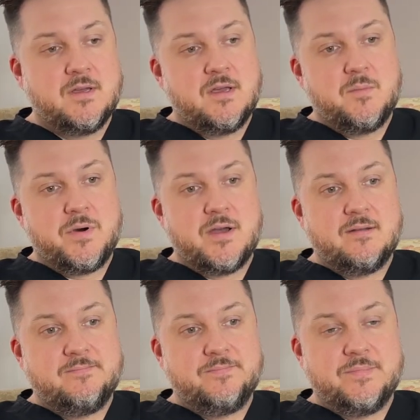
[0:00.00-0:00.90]

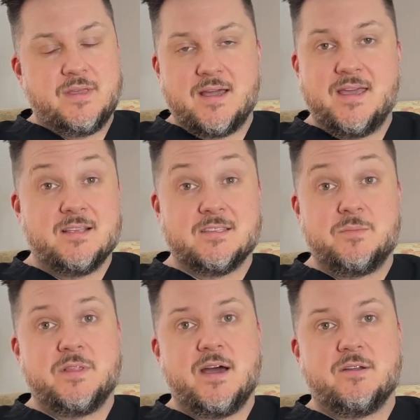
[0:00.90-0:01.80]
but I can't sleep
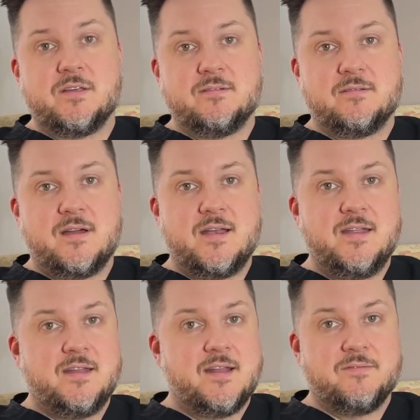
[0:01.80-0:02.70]
without it. I
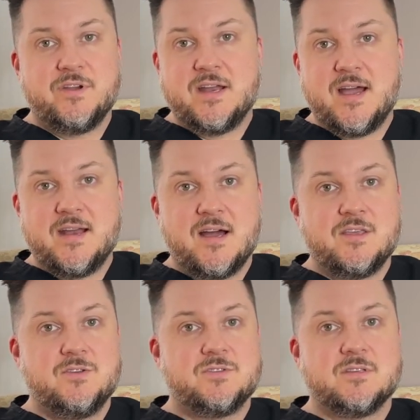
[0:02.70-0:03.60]
need it every night. I
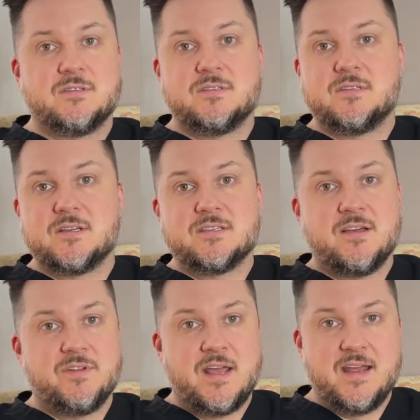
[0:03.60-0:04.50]
use it 6,
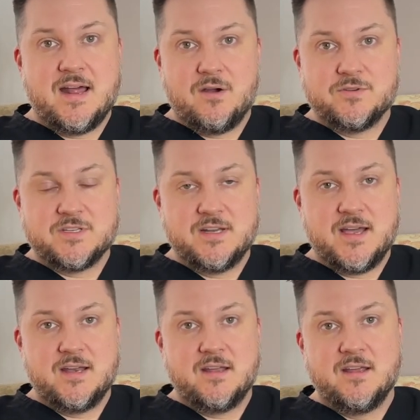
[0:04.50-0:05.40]
7, 8 hours a
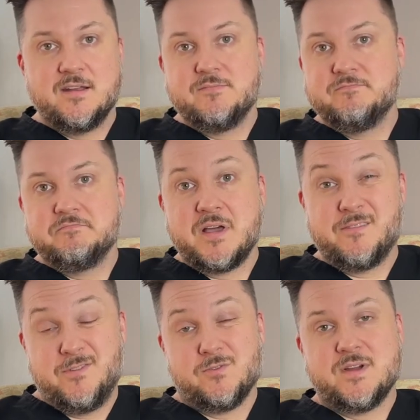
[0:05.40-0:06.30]
night, and I
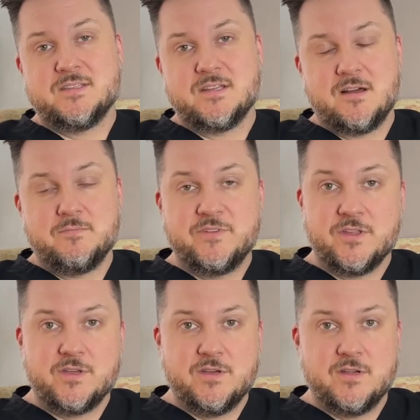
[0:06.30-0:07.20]
feel rested. I'm
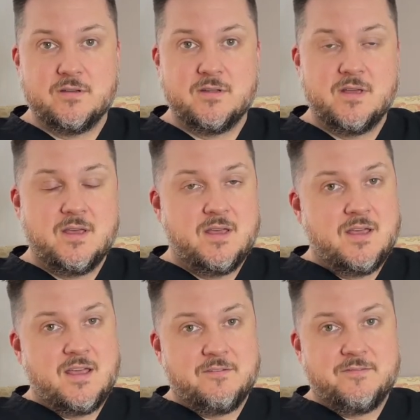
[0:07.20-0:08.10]
feeling good.
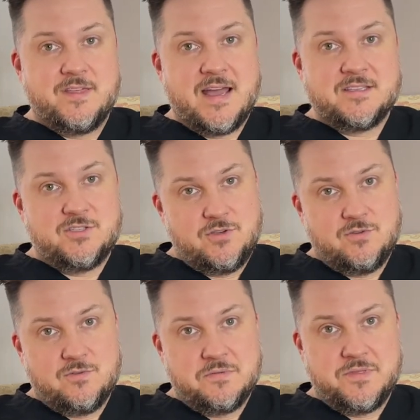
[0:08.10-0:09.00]
If that's
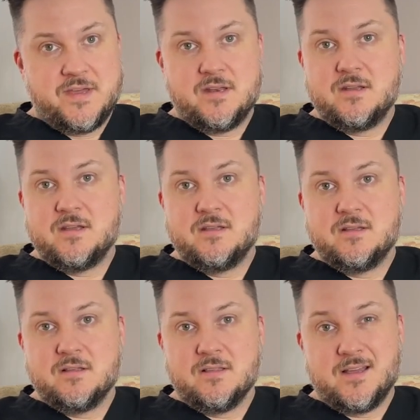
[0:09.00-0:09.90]
you, then
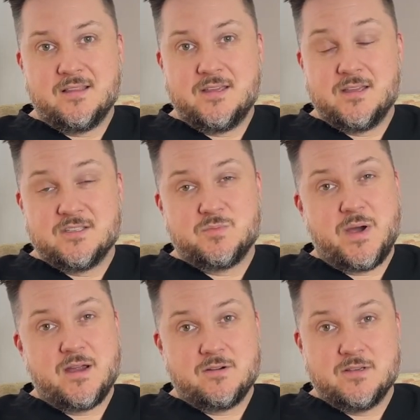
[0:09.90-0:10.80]
likely
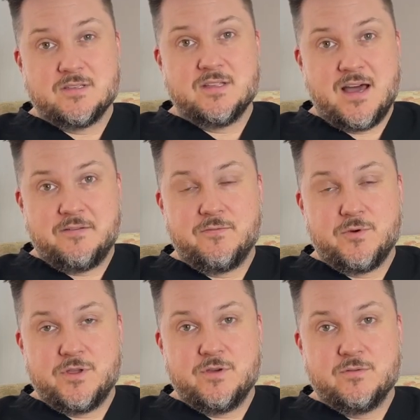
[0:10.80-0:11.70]
Inspire is not for
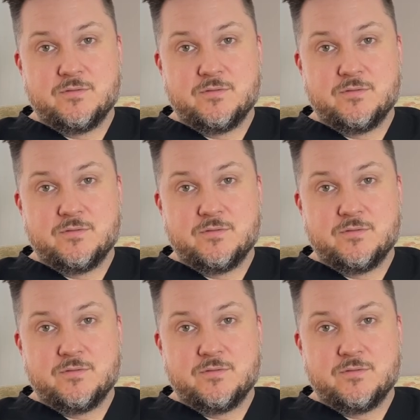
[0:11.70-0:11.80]
you.